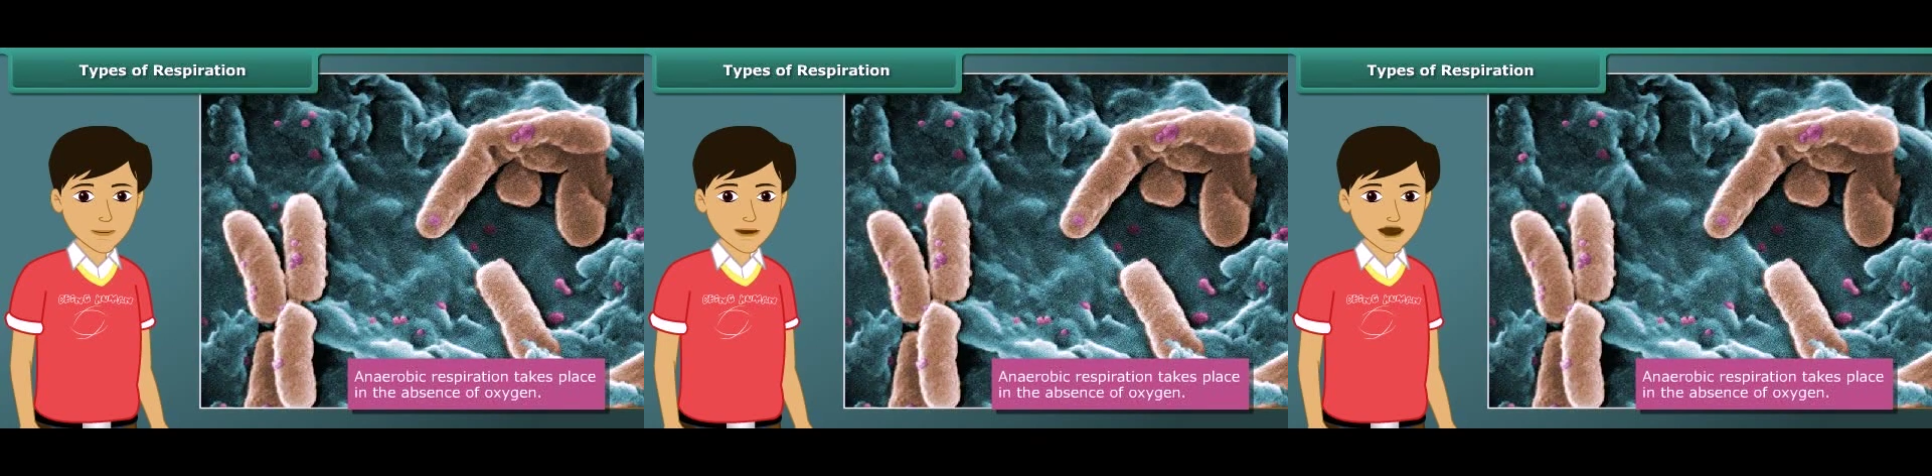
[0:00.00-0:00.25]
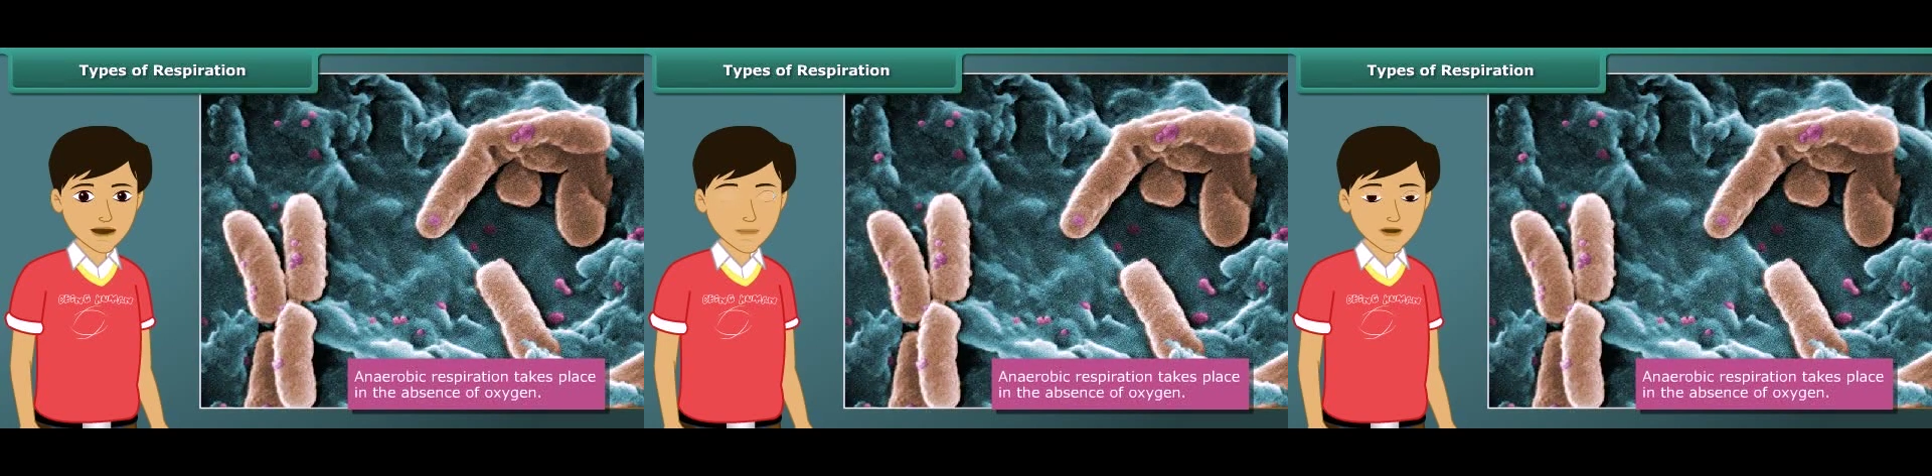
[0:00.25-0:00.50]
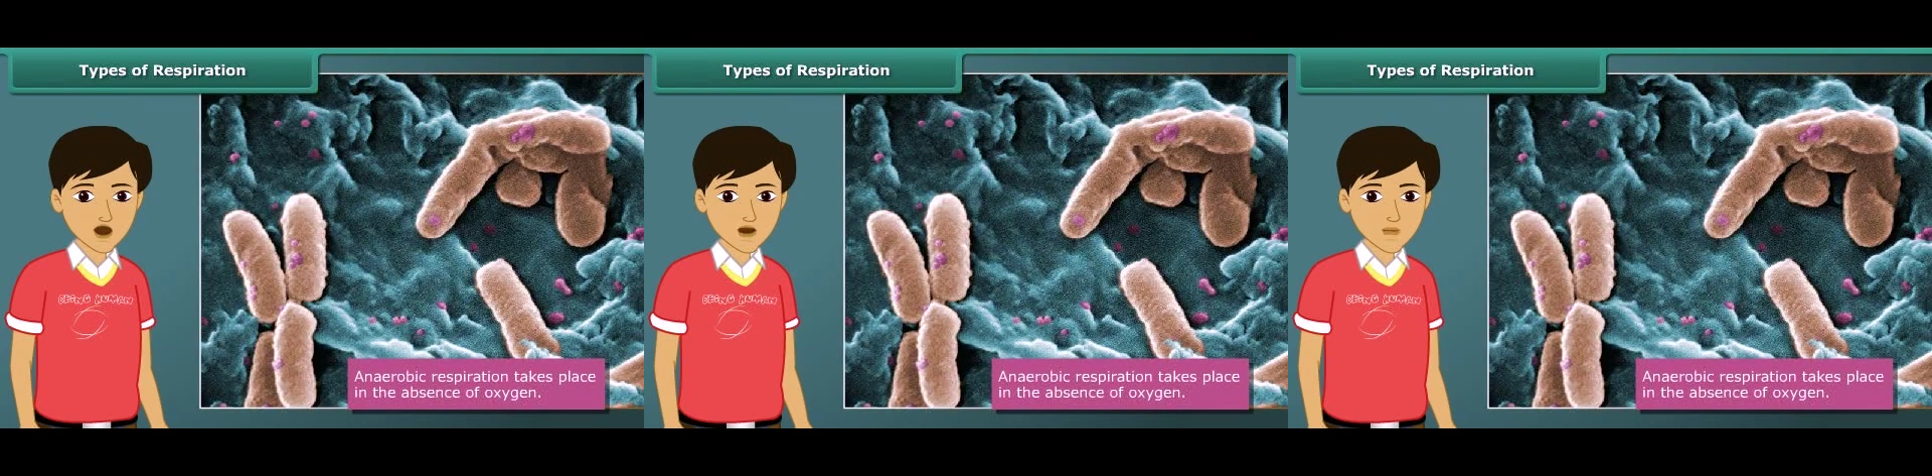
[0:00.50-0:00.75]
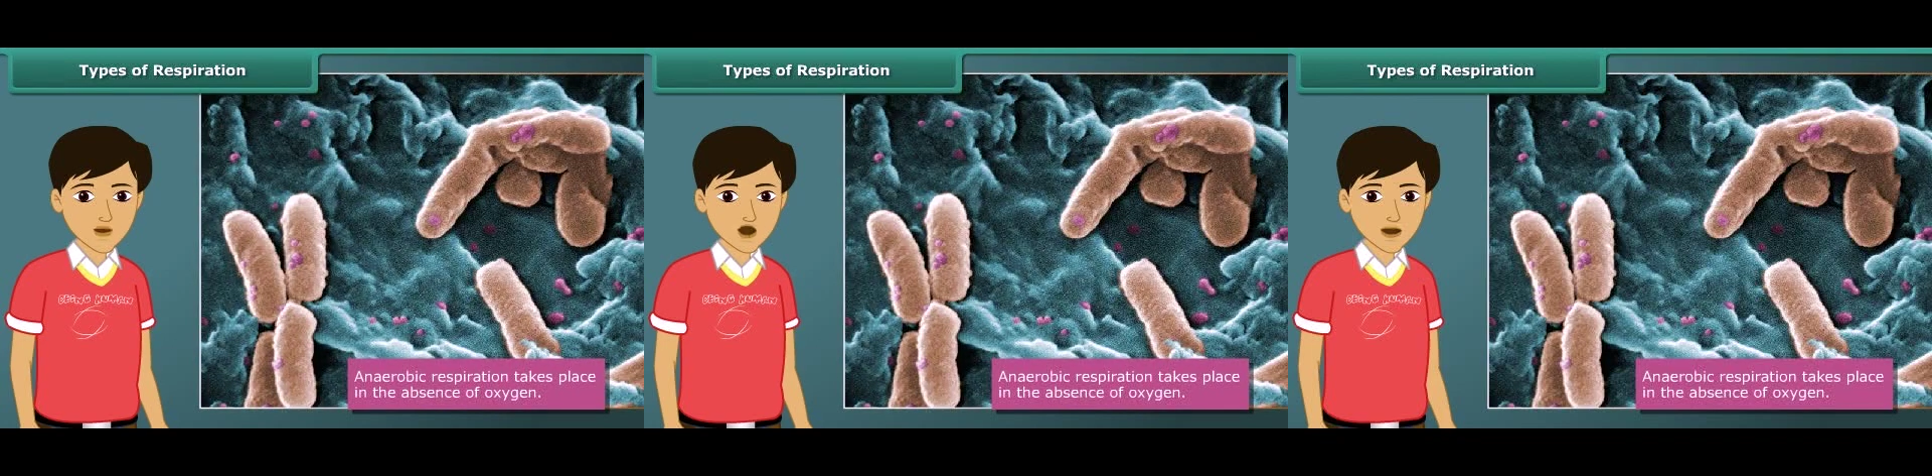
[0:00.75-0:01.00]
absence
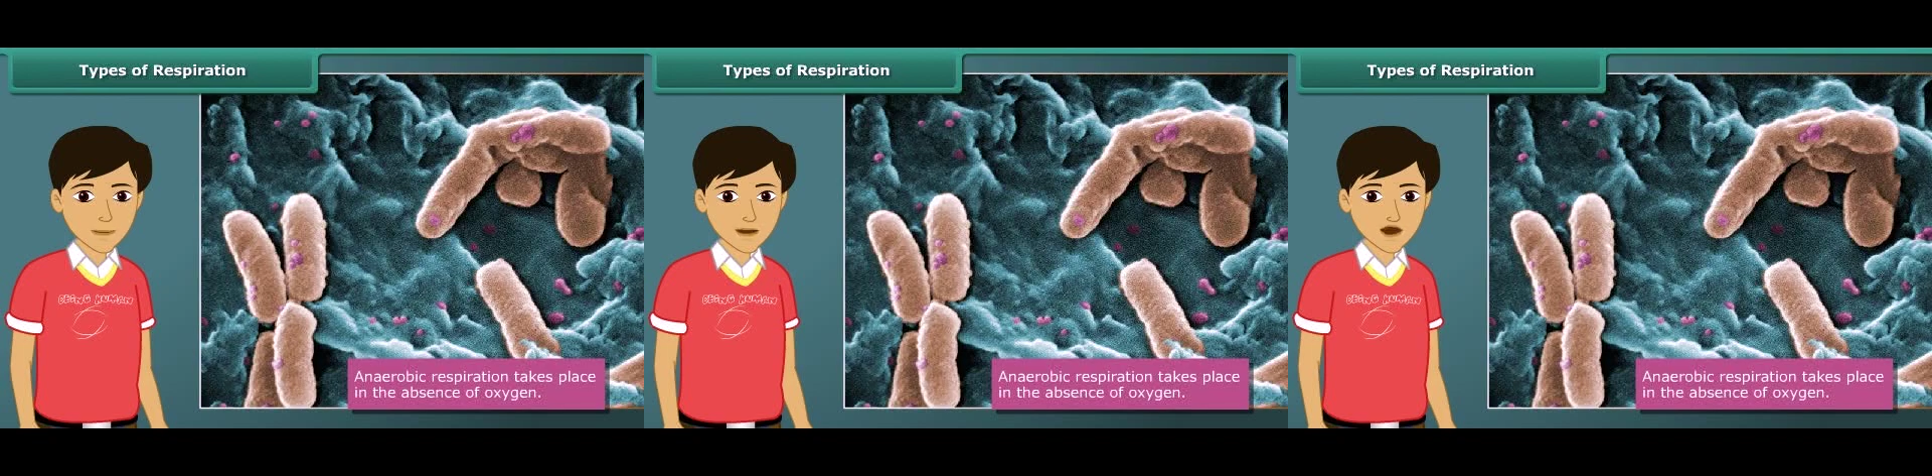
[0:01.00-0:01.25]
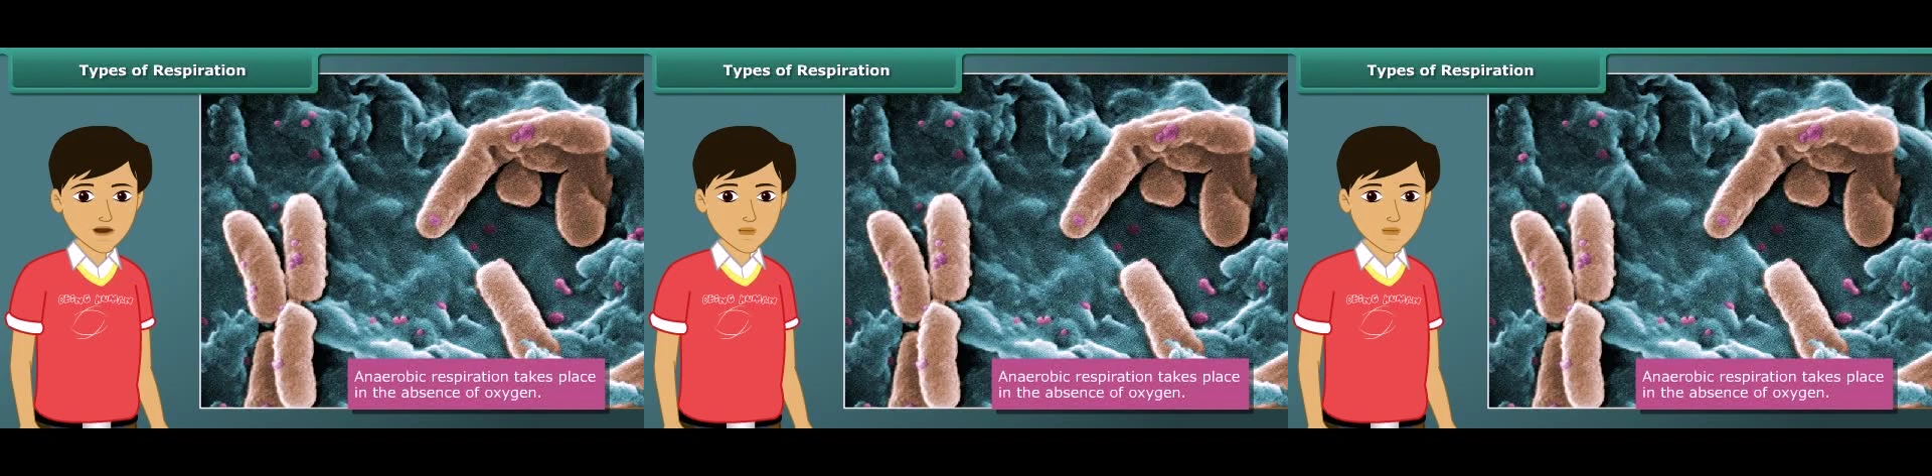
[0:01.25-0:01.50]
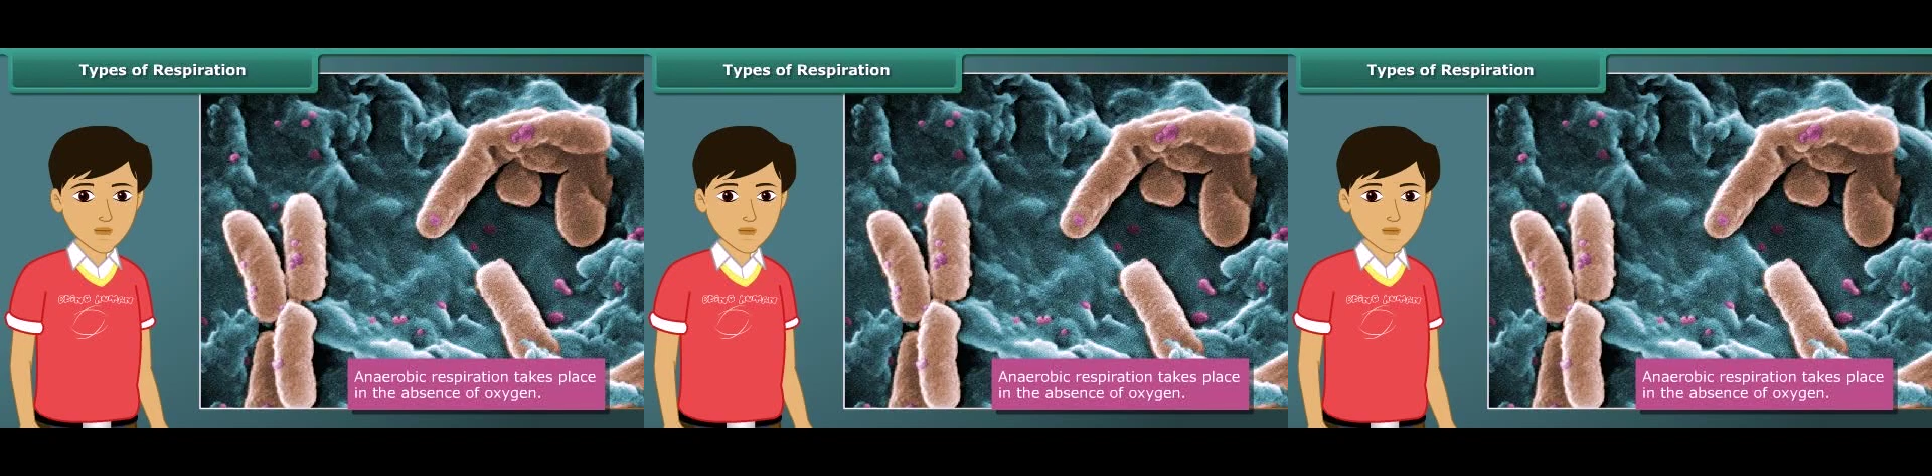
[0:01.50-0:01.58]
of oxygen.